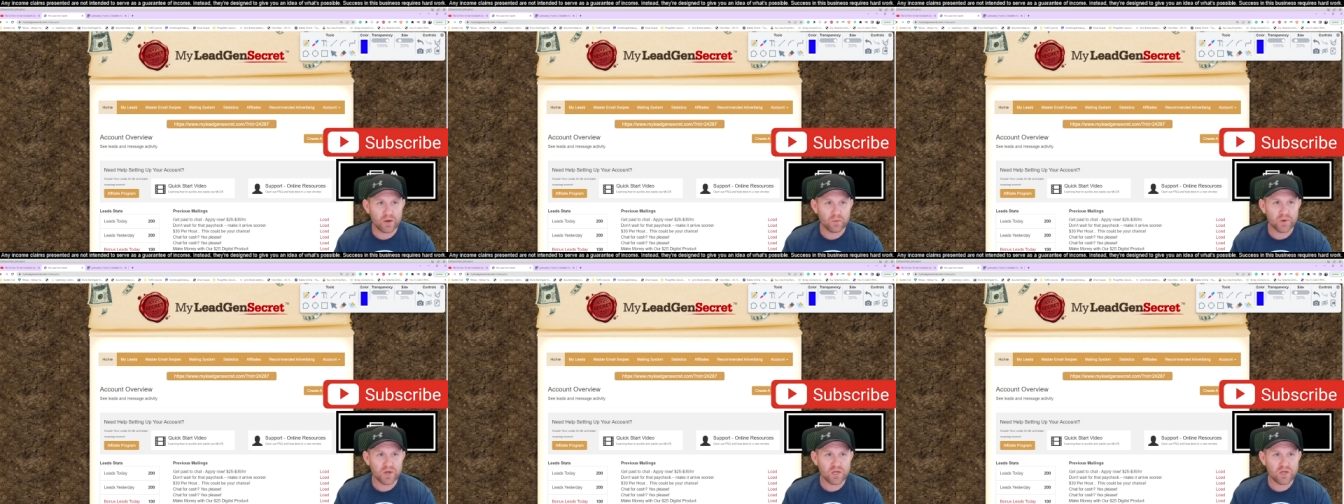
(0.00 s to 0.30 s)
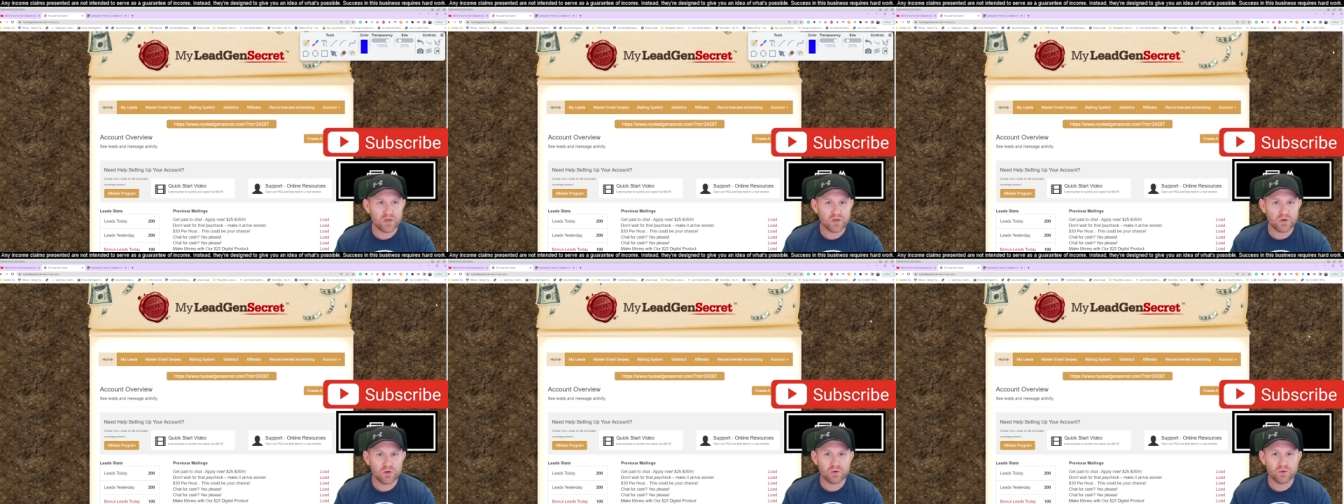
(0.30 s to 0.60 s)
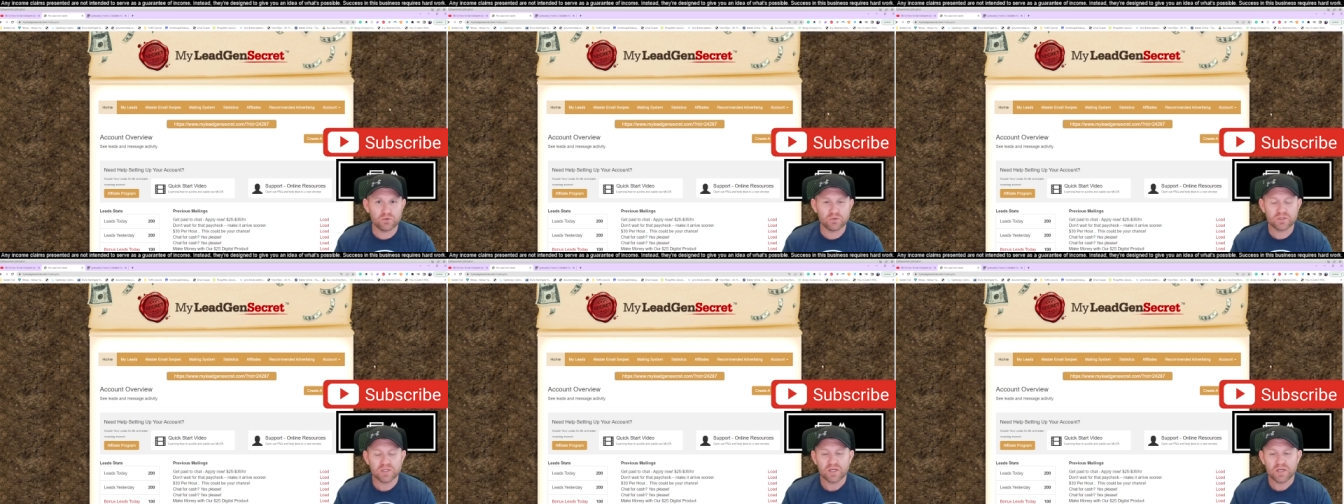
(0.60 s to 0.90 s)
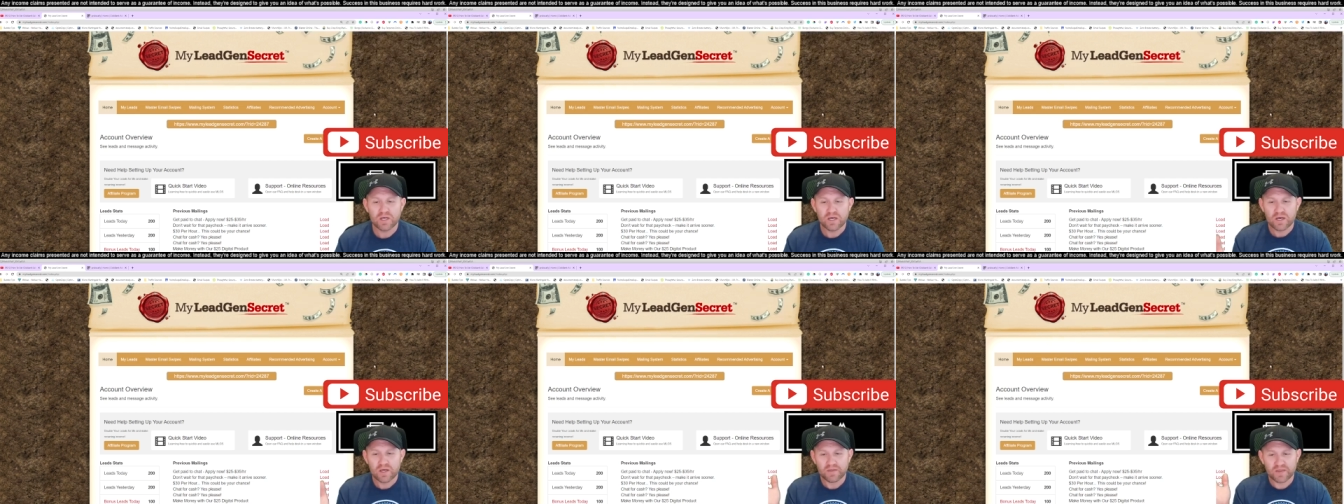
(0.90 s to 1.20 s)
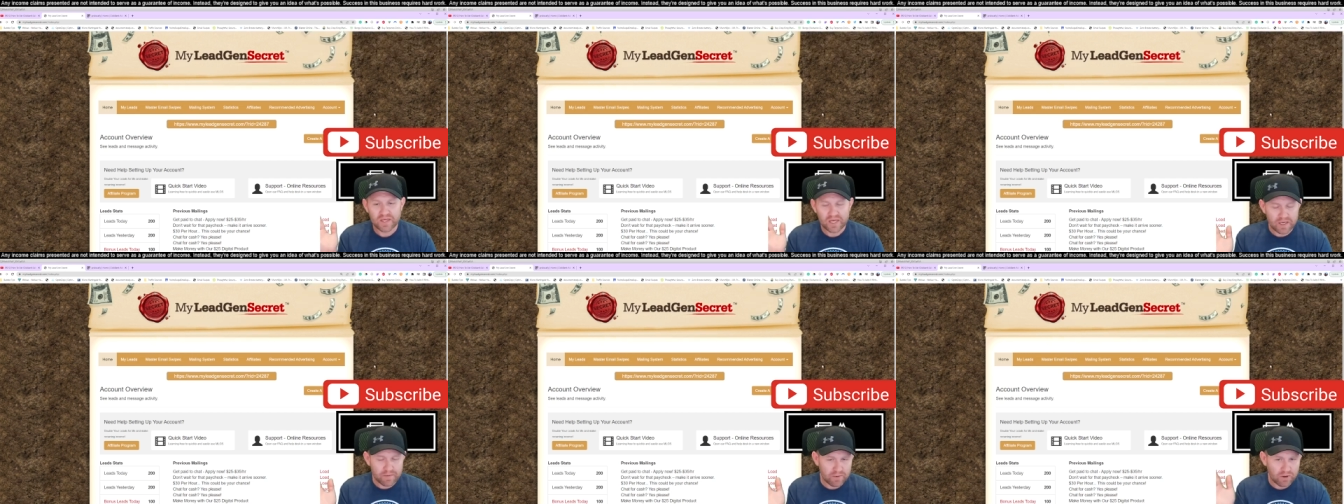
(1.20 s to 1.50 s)
We use
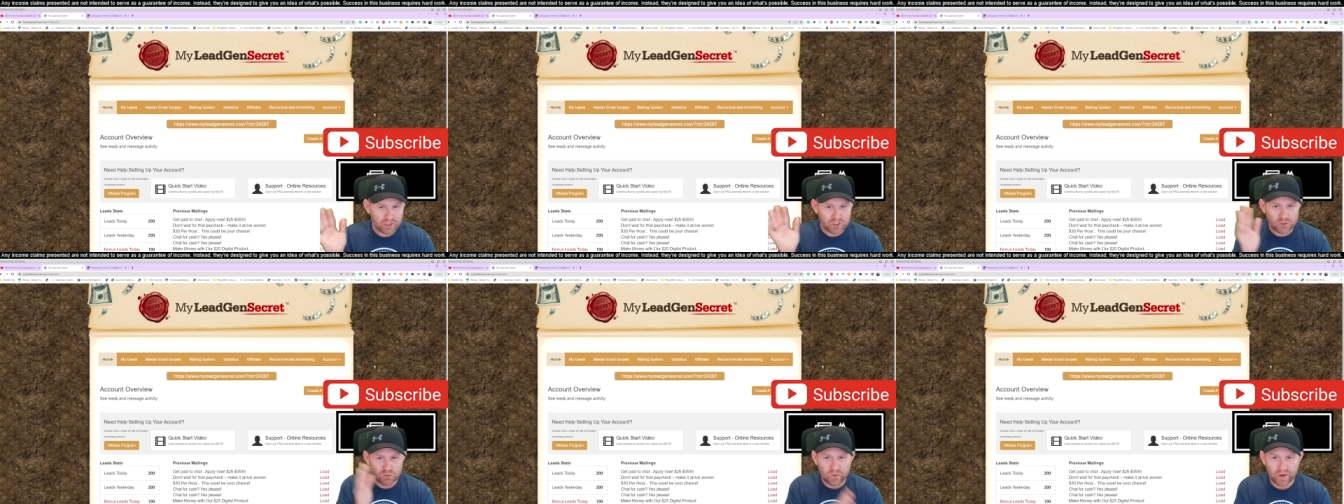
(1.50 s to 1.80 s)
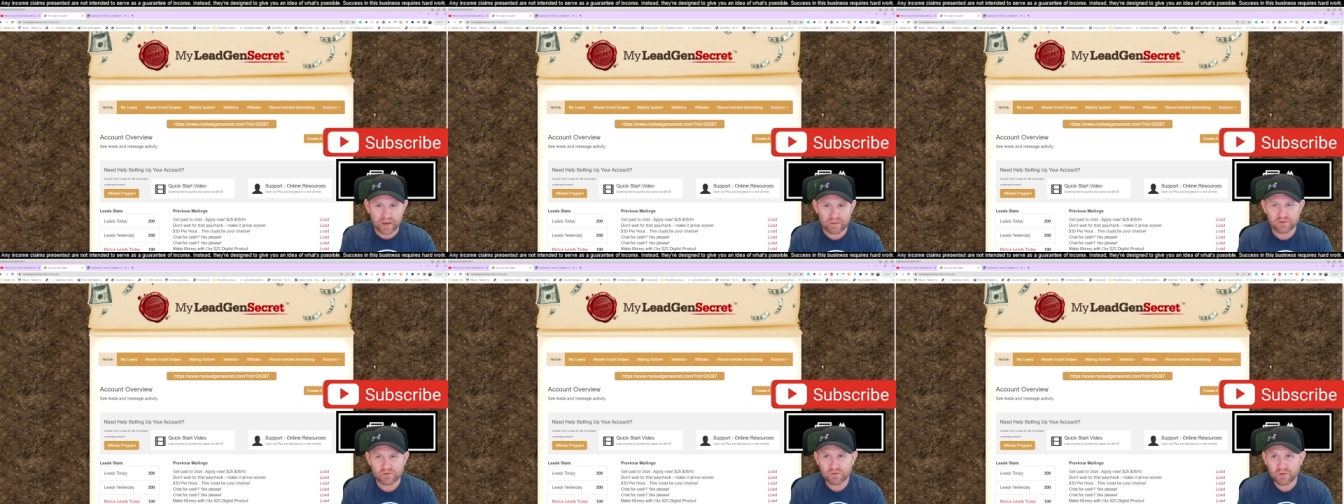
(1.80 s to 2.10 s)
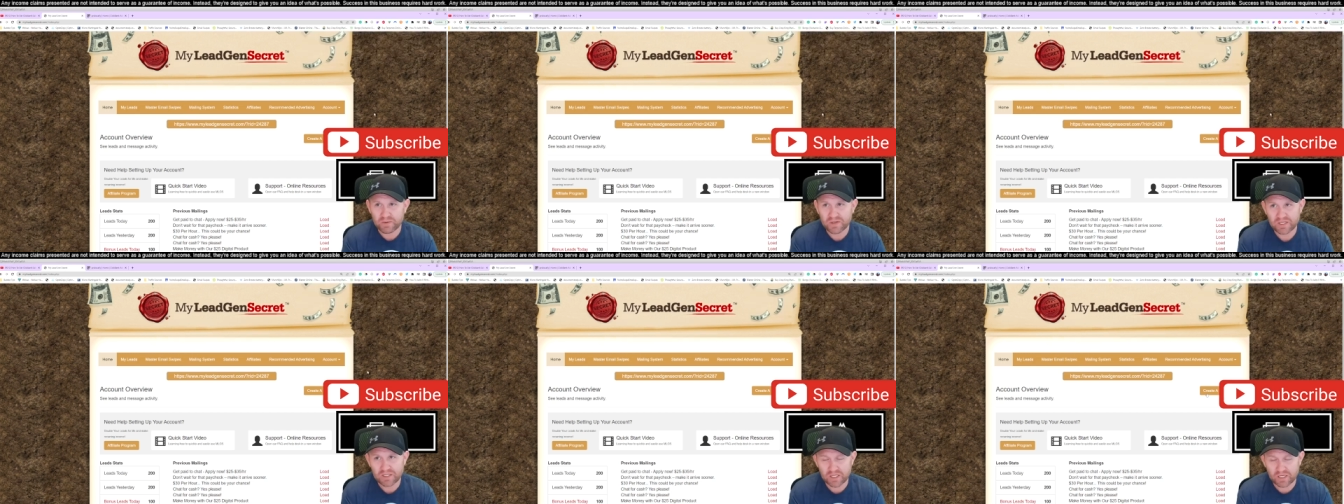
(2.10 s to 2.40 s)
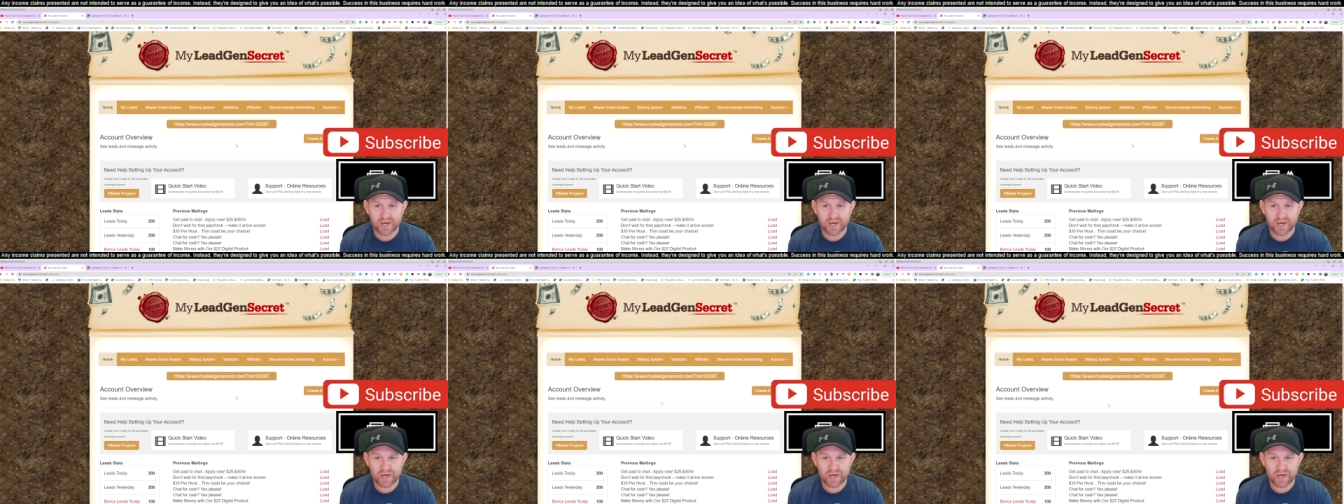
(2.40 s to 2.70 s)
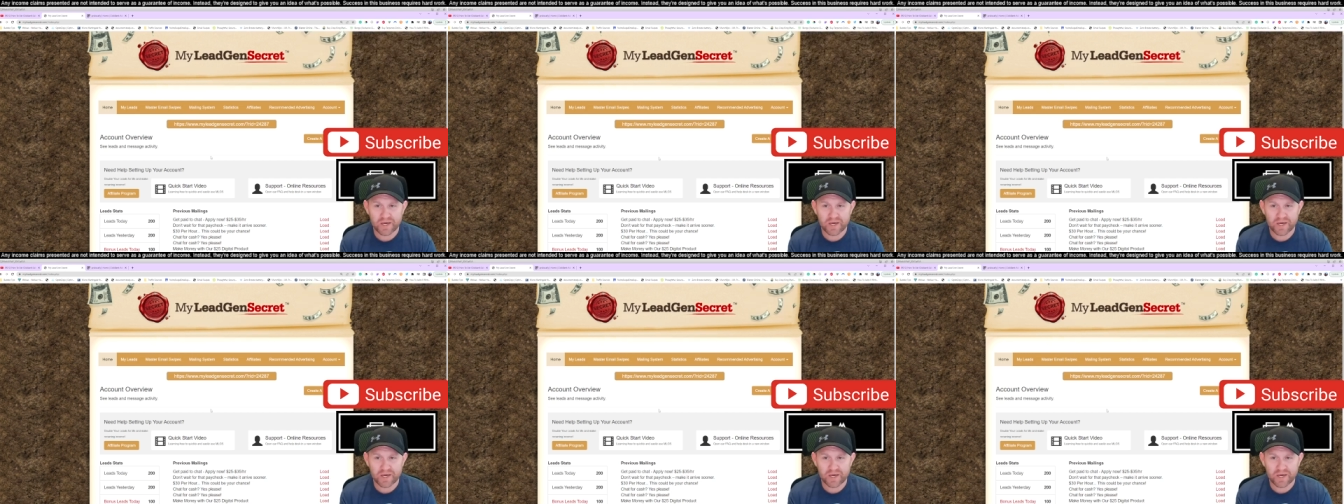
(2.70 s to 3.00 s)
the email swipes from ClickBank, and
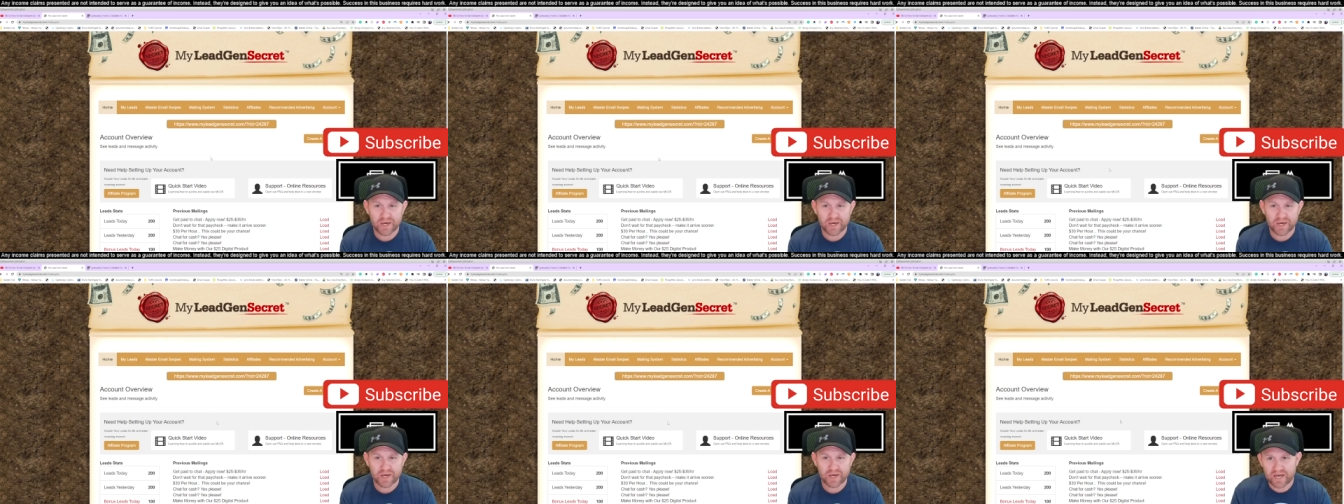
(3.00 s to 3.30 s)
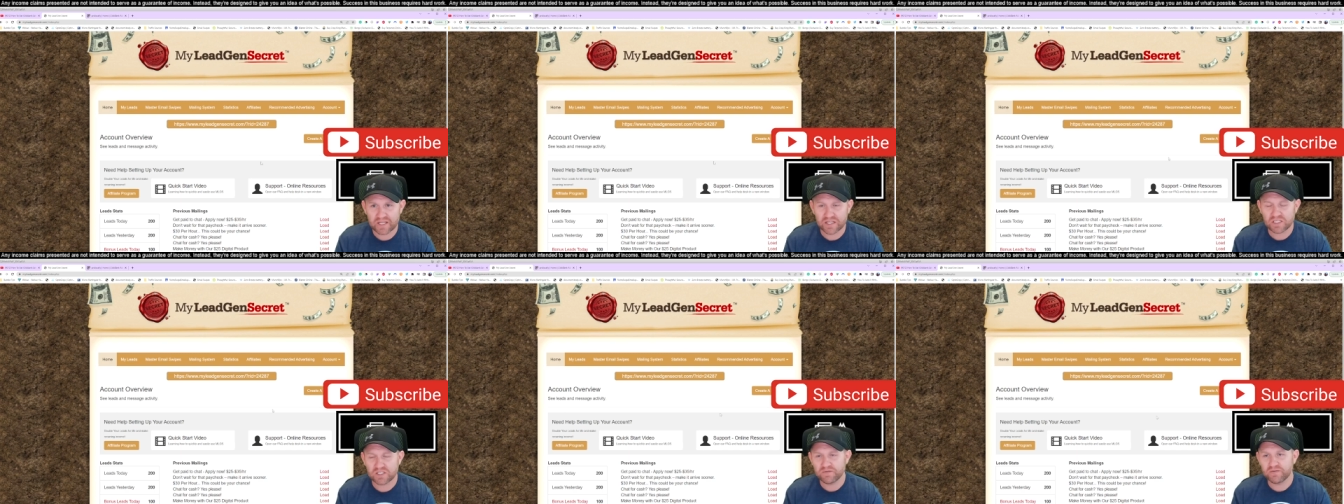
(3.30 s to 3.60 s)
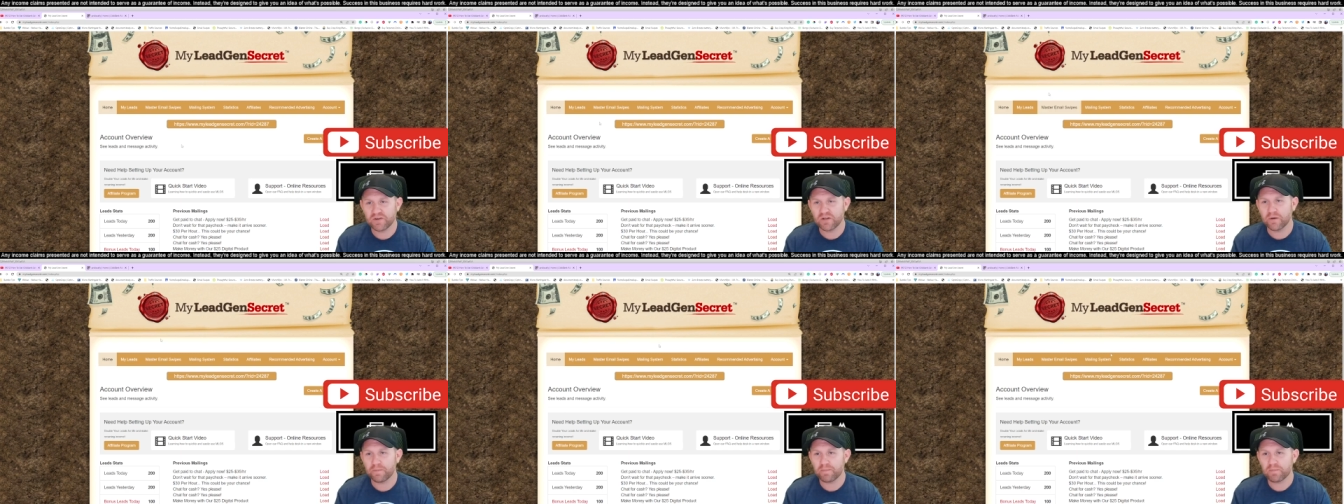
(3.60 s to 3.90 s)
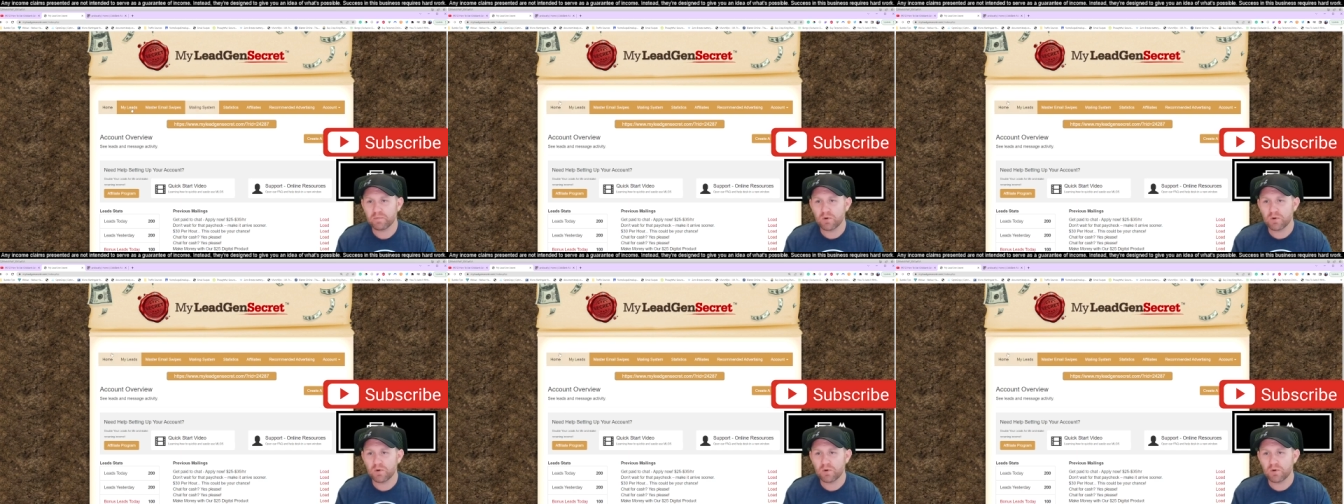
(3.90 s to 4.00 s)
you're going to see that in this video.